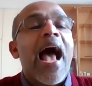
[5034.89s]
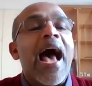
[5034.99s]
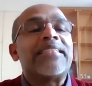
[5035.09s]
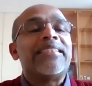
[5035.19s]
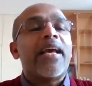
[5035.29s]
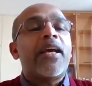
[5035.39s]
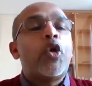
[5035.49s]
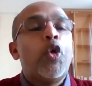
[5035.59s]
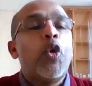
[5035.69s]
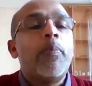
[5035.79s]
as a
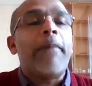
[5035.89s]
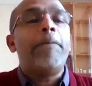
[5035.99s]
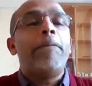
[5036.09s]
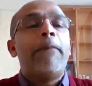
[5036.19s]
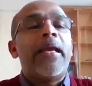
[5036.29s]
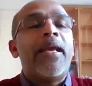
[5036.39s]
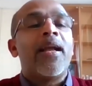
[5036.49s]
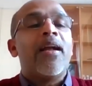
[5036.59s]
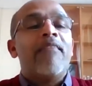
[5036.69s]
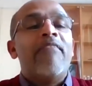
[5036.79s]
human
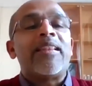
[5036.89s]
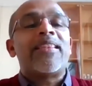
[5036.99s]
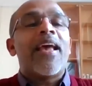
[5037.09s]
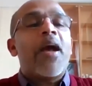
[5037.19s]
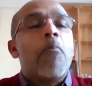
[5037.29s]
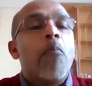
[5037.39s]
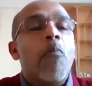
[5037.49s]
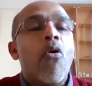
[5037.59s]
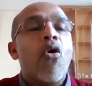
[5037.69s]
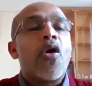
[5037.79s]
being with a
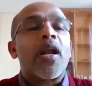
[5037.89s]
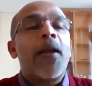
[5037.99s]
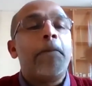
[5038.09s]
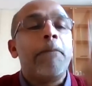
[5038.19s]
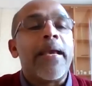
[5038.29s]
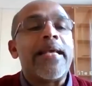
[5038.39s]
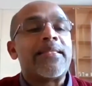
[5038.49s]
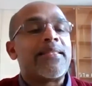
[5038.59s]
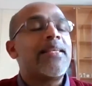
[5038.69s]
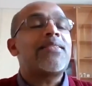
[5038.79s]
moral
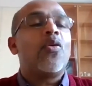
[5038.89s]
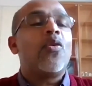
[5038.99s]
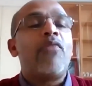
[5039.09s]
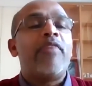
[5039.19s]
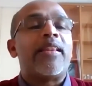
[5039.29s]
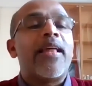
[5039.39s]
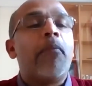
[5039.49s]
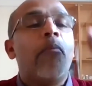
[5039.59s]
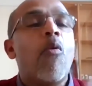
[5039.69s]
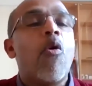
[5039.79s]
basis or with
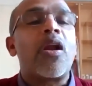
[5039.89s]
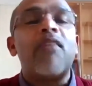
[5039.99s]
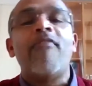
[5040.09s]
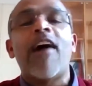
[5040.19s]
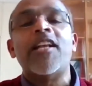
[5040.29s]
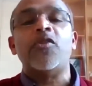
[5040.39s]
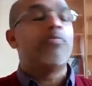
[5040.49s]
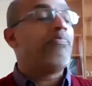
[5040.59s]
a moral value.